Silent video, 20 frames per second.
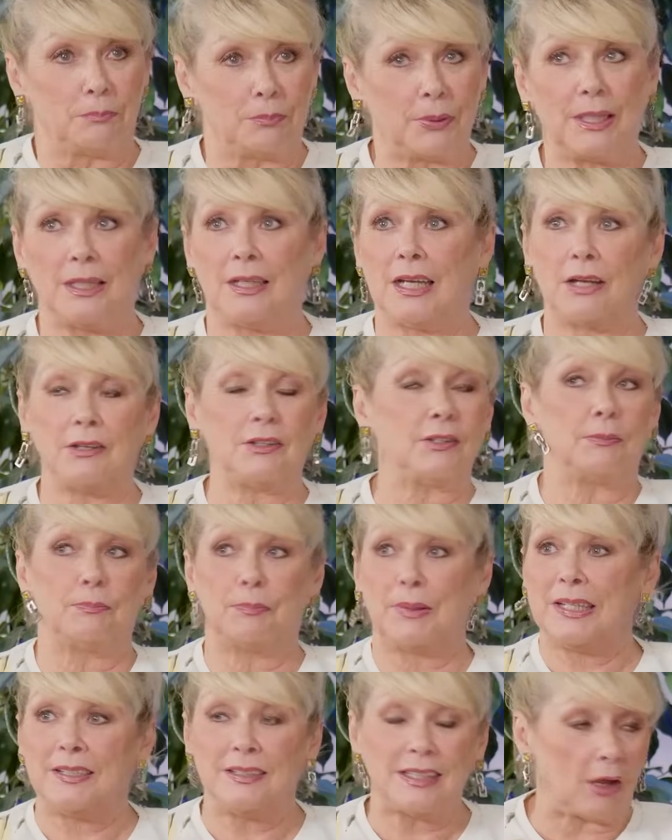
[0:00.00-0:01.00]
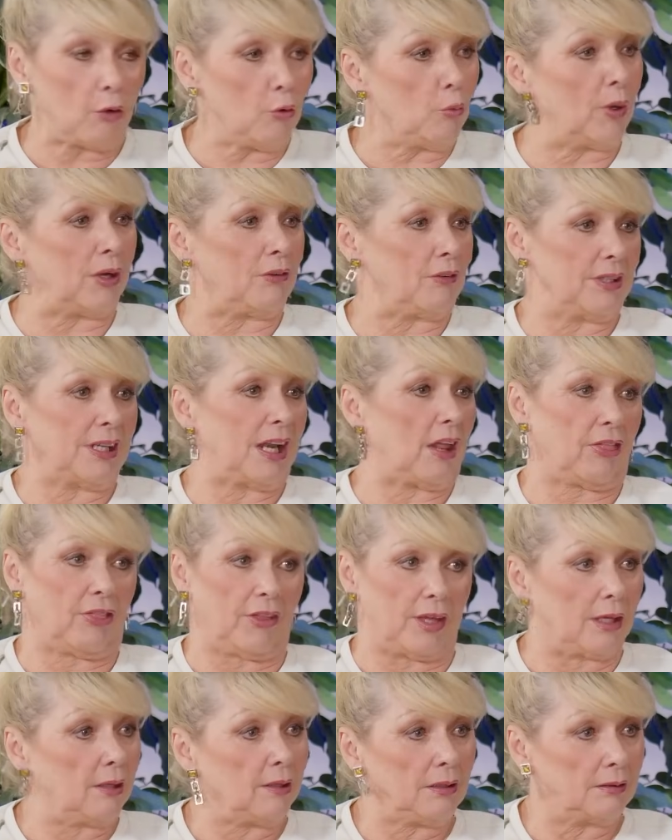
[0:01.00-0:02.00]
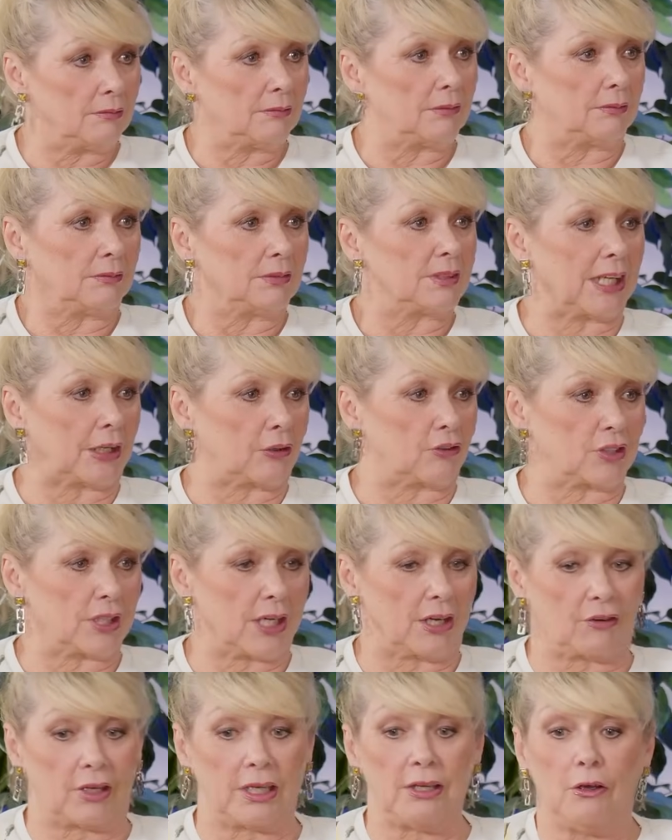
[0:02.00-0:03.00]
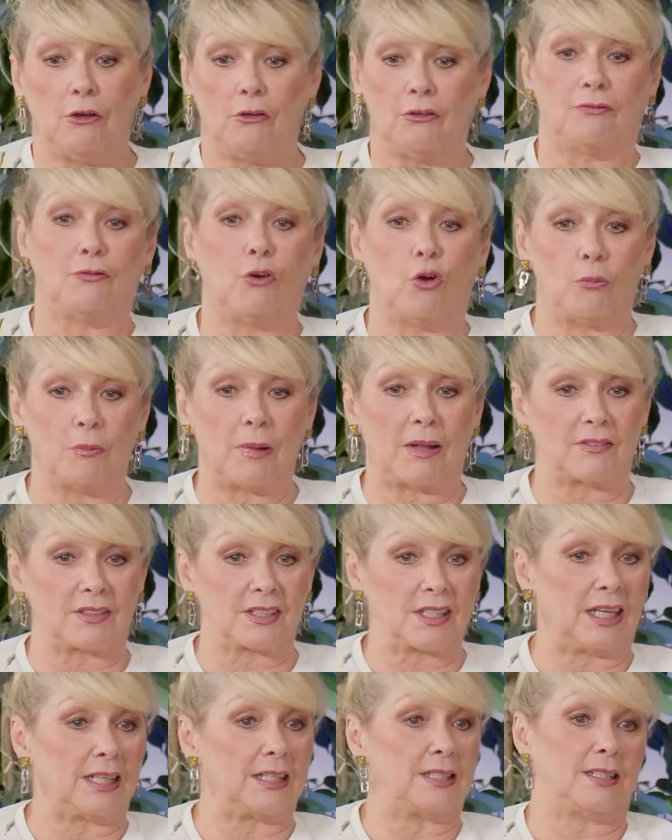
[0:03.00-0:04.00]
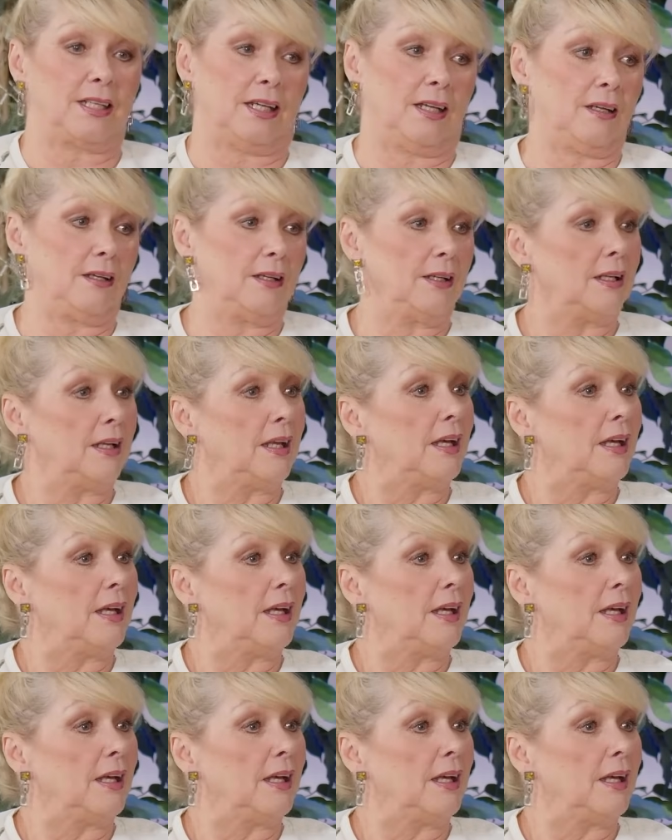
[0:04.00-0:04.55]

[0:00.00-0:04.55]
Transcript: being being nowhere and nothing, secretary, four months later,